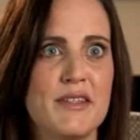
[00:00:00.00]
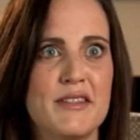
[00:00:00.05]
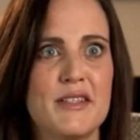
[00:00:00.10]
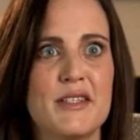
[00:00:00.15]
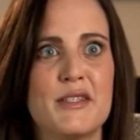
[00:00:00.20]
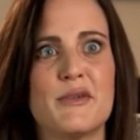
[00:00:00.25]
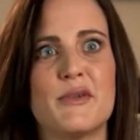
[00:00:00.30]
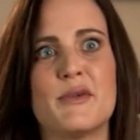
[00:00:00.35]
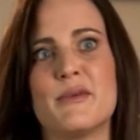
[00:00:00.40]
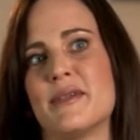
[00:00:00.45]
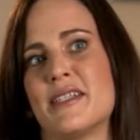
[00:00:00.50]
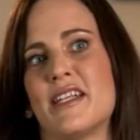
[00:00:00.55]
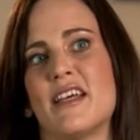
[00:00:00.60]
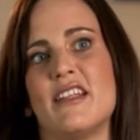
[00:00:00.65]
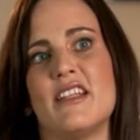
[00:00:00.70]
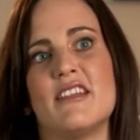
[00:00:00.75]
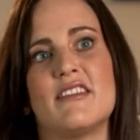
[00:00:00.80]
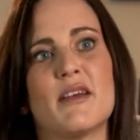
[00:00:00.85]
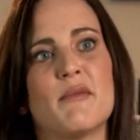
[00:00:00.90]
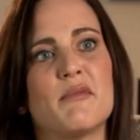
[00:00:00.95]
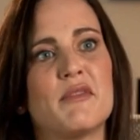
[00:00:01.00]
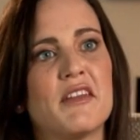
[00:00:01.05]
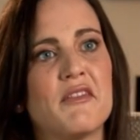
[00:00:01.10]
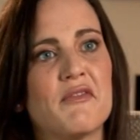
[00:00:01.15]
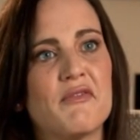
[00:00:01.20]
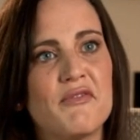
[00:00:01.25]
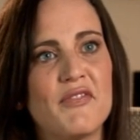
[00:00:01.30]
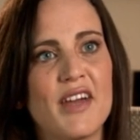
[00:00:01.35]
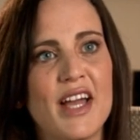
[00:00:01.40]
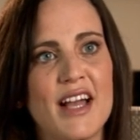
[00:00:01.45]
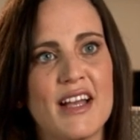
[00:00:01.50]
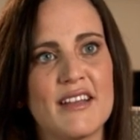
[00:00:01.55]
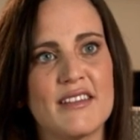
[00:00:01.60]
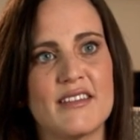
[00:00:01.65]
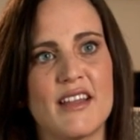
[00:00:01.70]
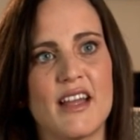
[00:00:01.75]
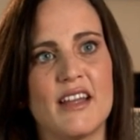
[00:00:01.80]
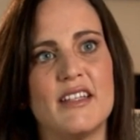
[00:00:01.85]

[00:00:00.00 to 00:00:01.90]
a businesswoman. I need something fast.